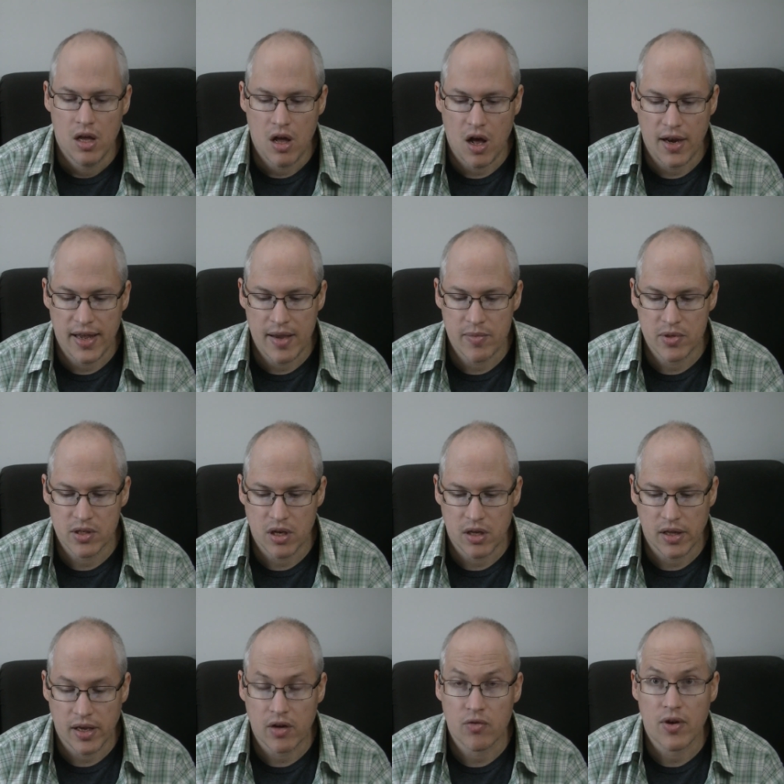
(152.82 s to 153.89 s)
on
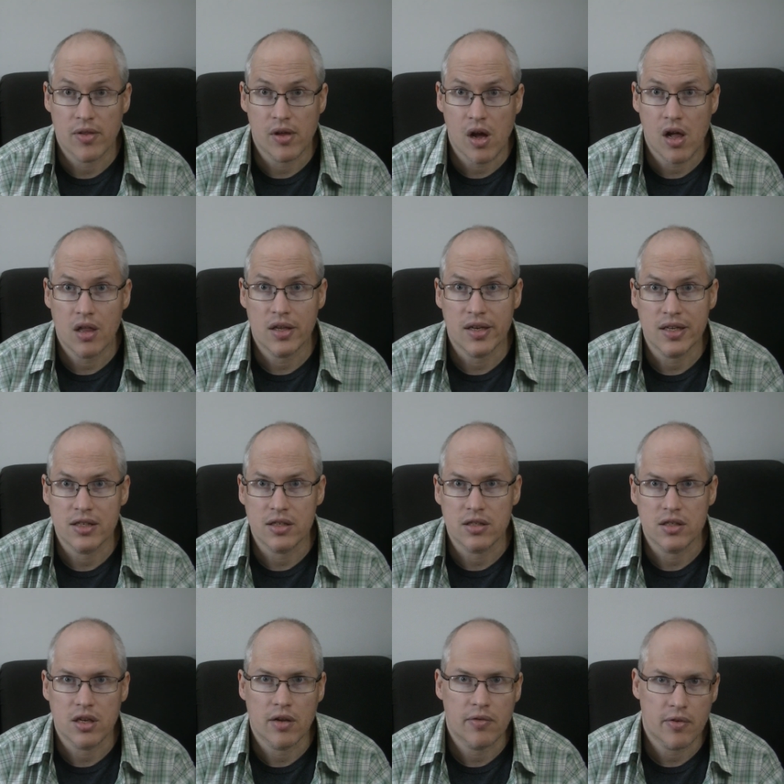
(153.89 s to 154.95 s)
Amazon, like around the holidays and
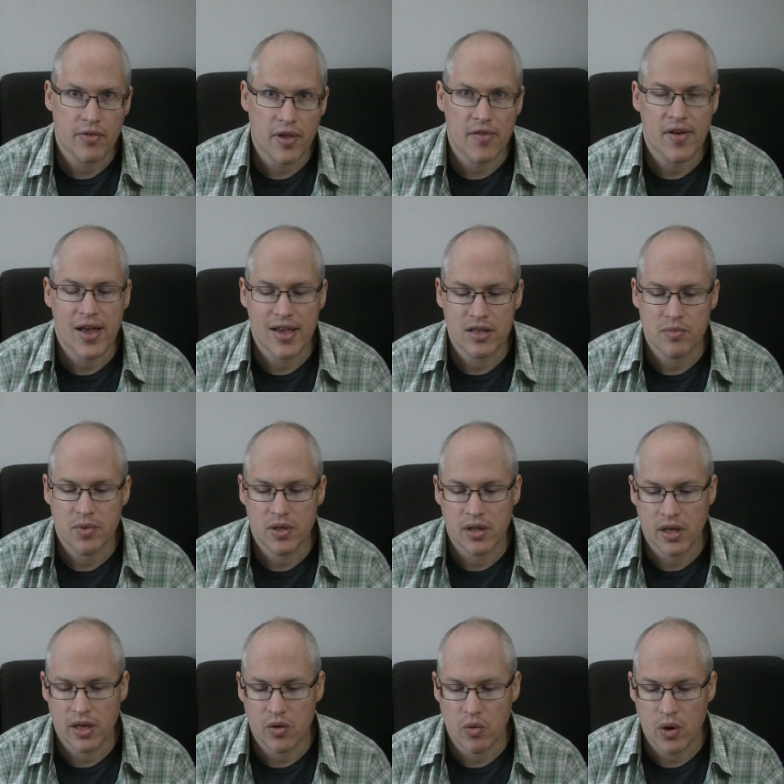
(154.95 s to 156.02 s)
stuff. They've asked me
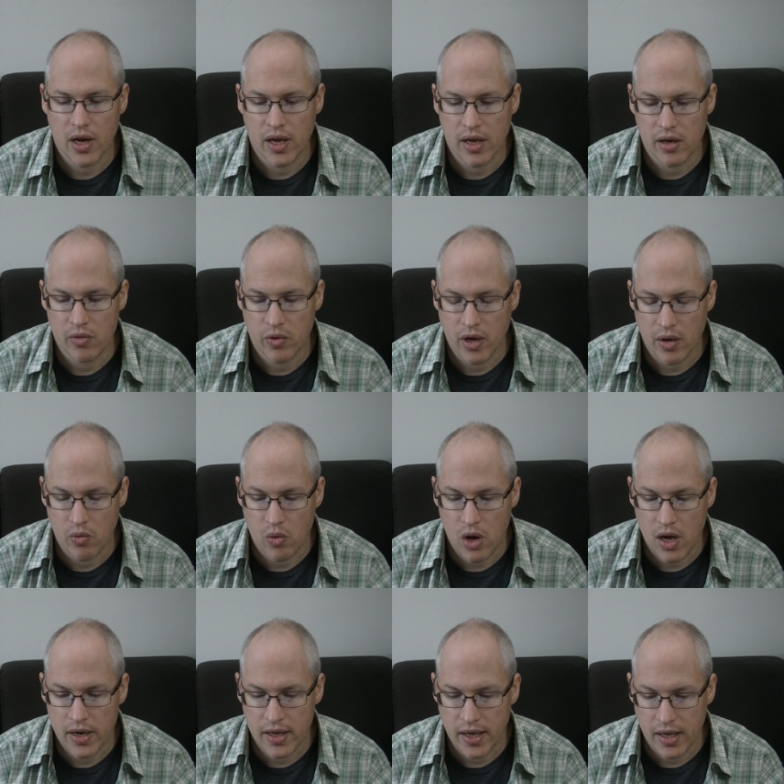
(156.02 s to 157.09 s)
like what I
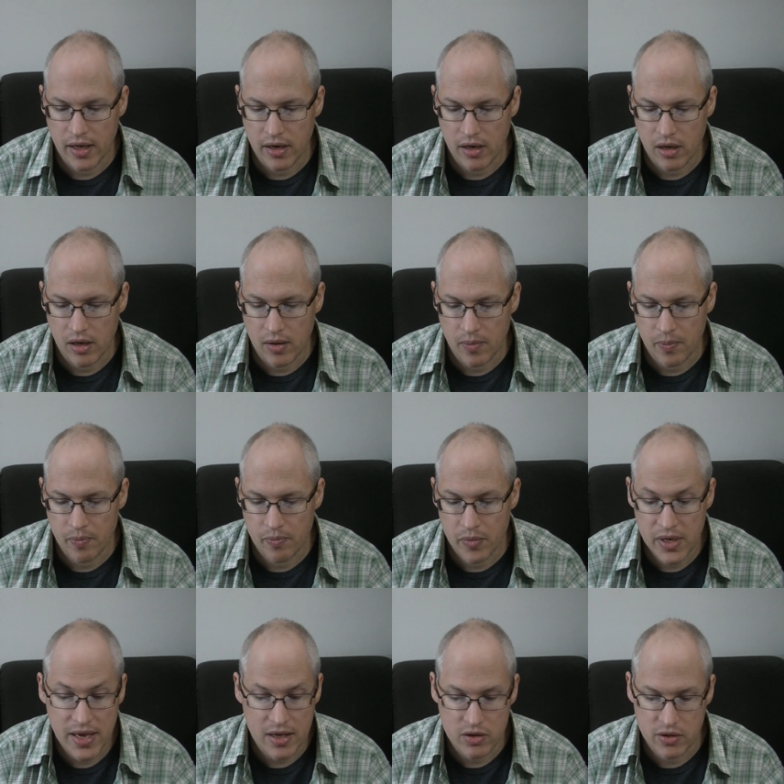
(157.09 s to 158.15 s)
want, and
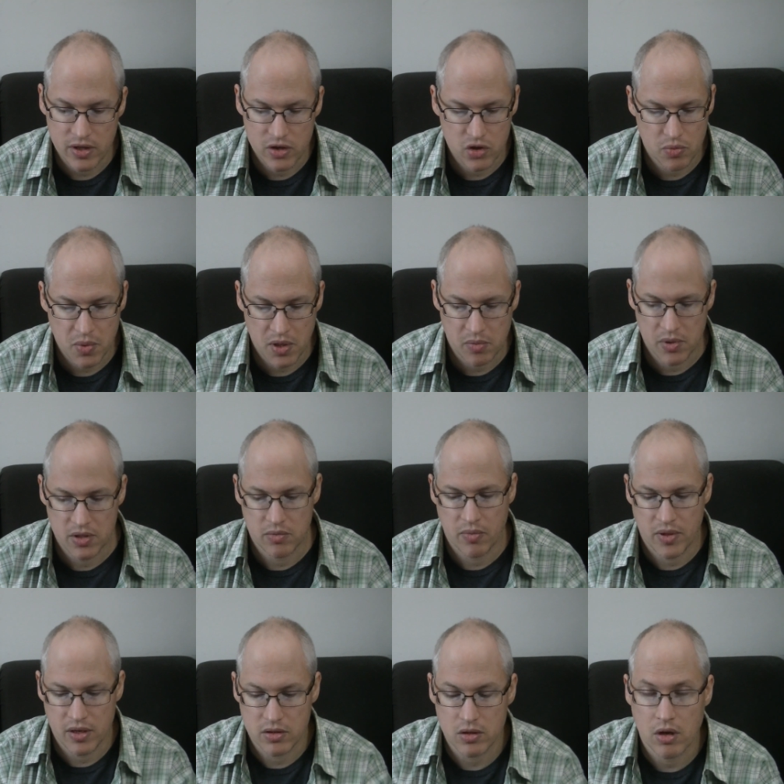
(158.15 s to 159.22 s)
but yes, they just picked me some
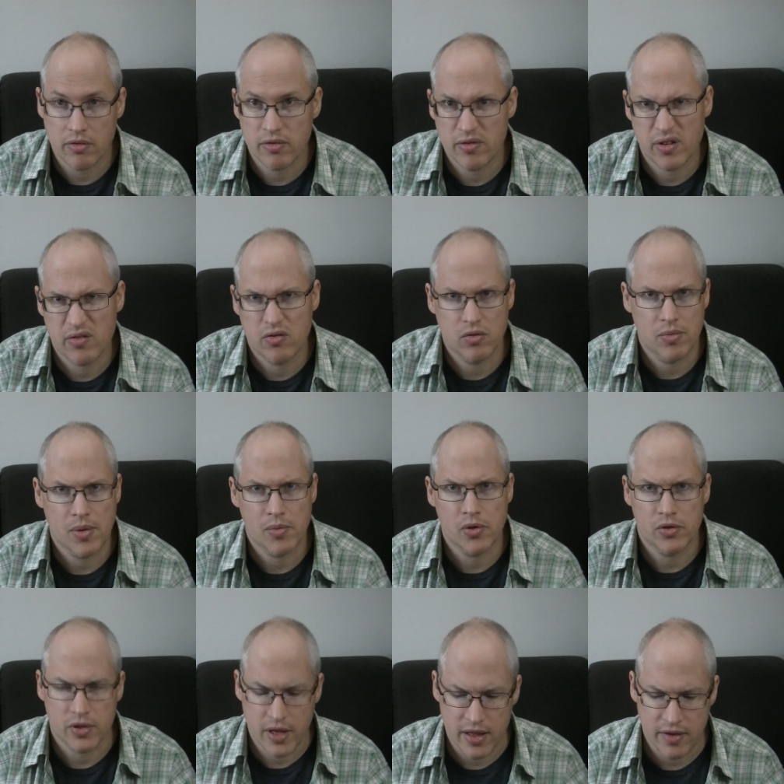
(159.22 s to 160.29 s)
things off of it for my
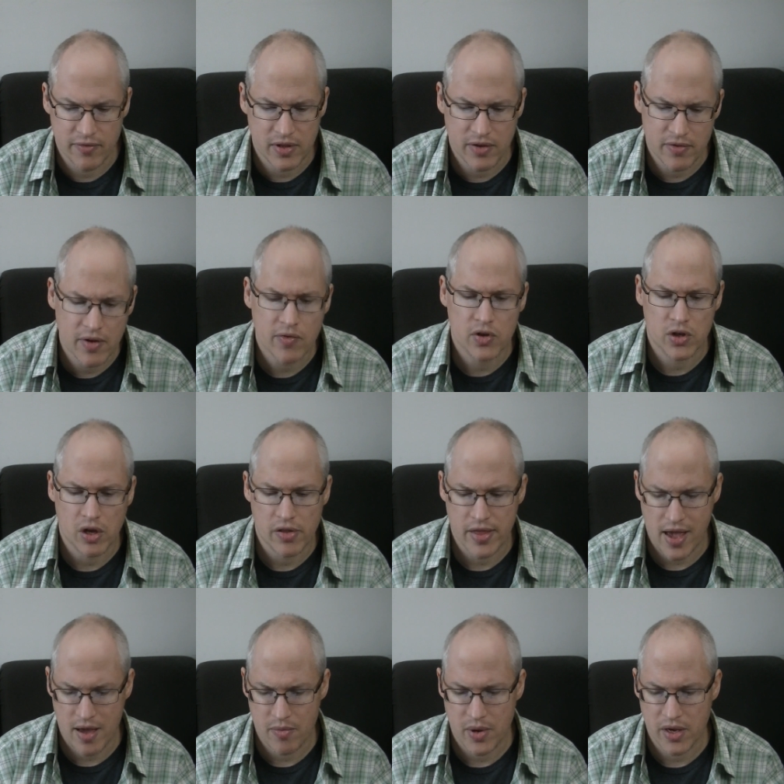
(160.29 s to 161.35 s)
birthday. They've never done
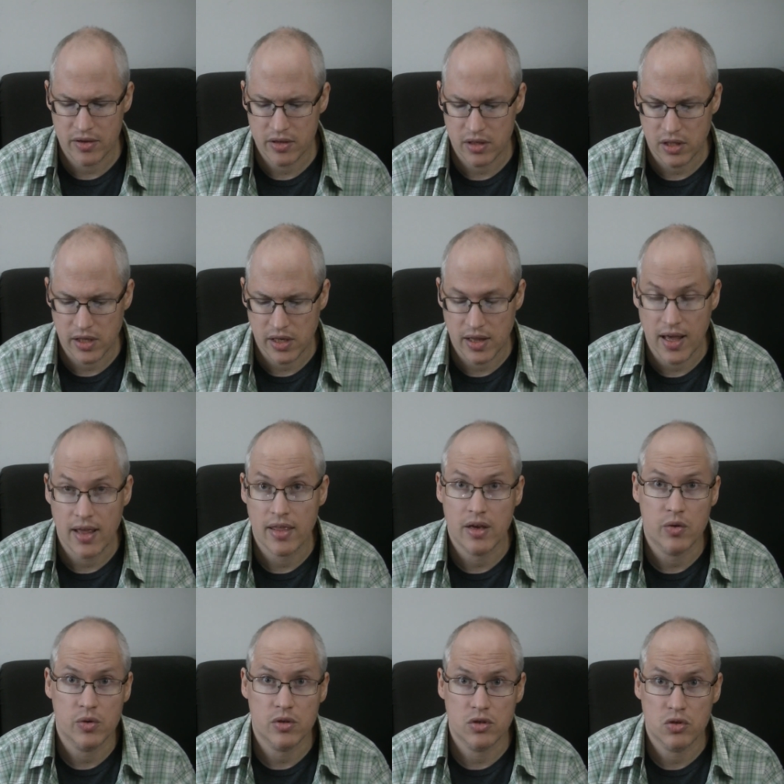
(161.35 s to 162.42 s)
that, basically, and
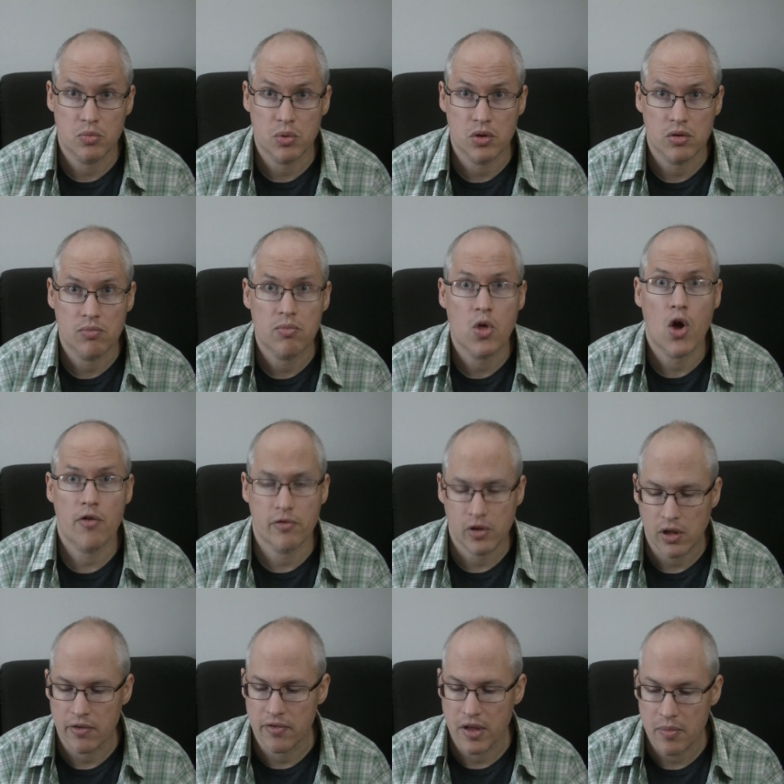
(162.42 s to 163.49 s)
that was super
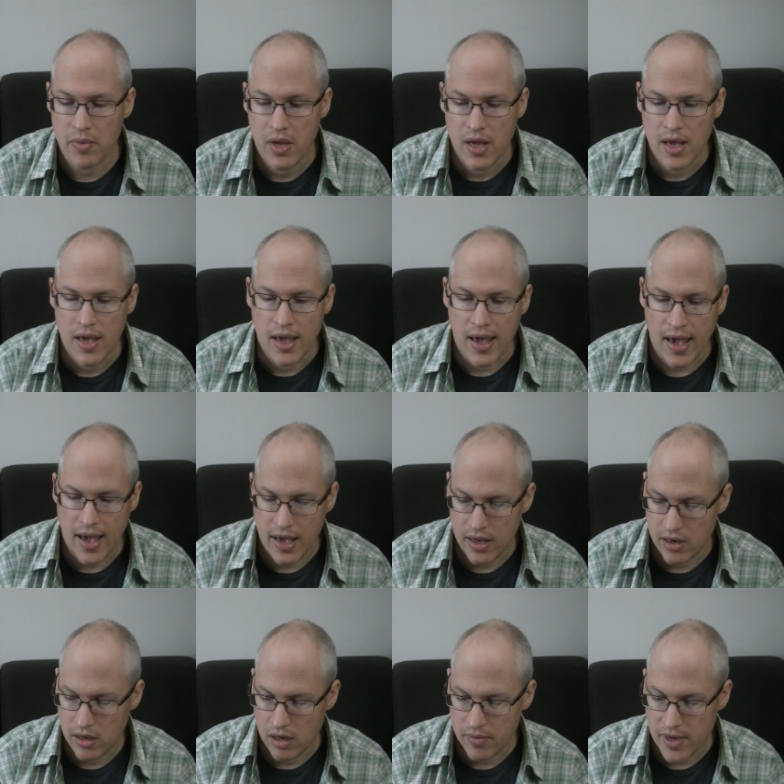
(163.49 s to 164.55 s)
thoughtful of them.
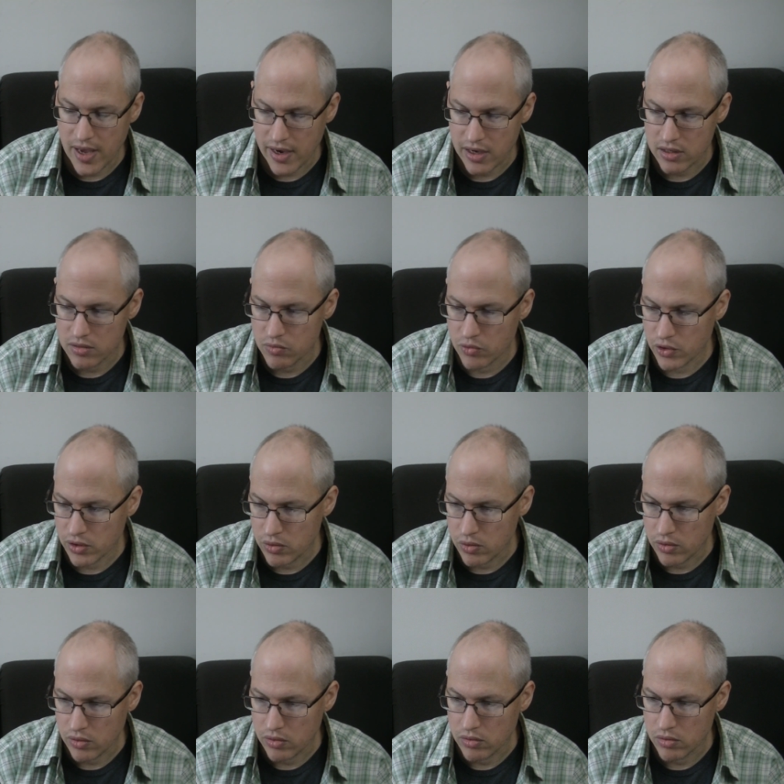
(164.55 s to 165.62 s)
And yeah, I got some really
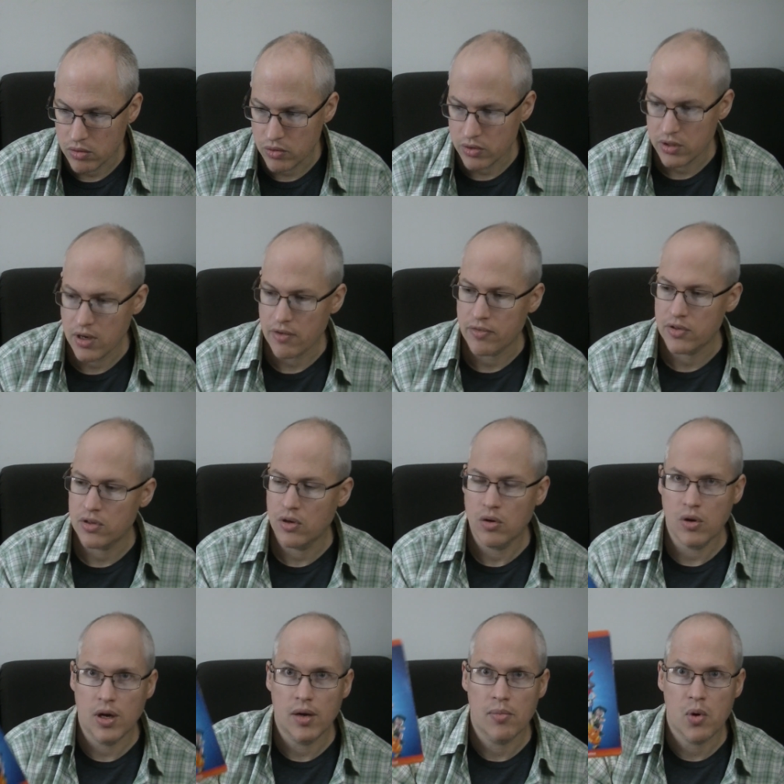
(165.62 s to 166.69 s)
cool stuff.
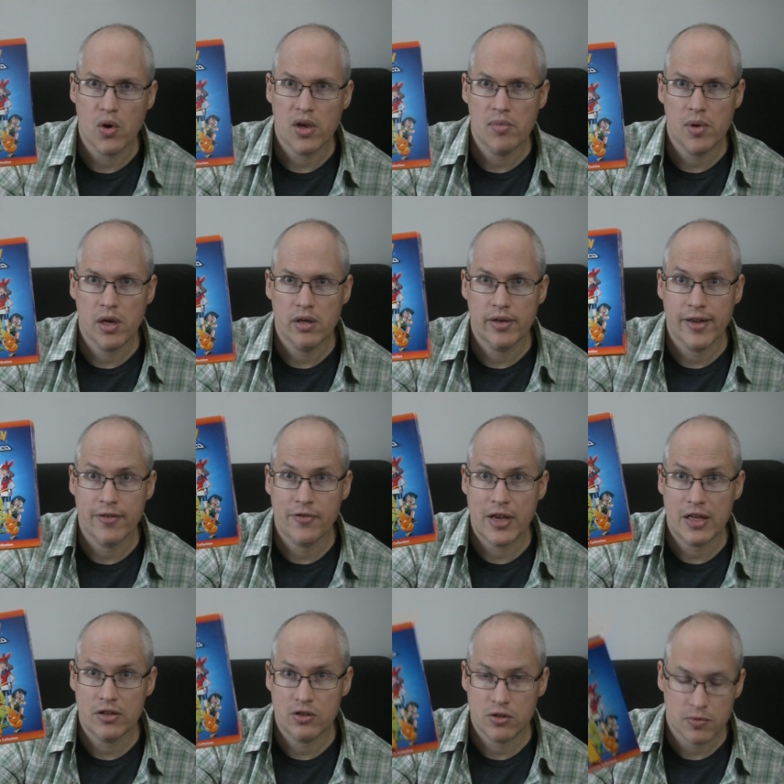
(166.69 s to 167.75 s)
So Pokemon
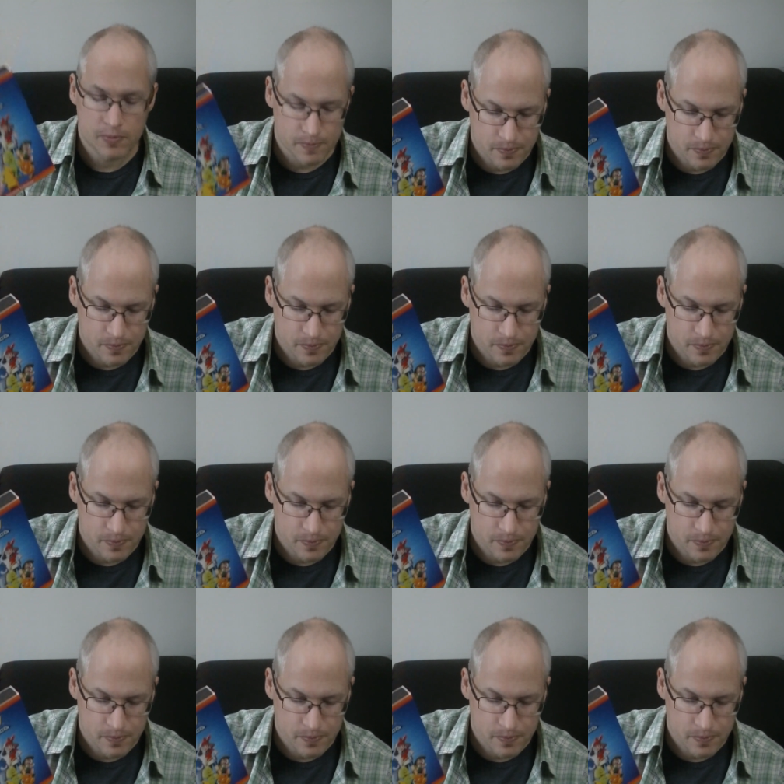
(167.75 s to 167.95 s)
Advanced.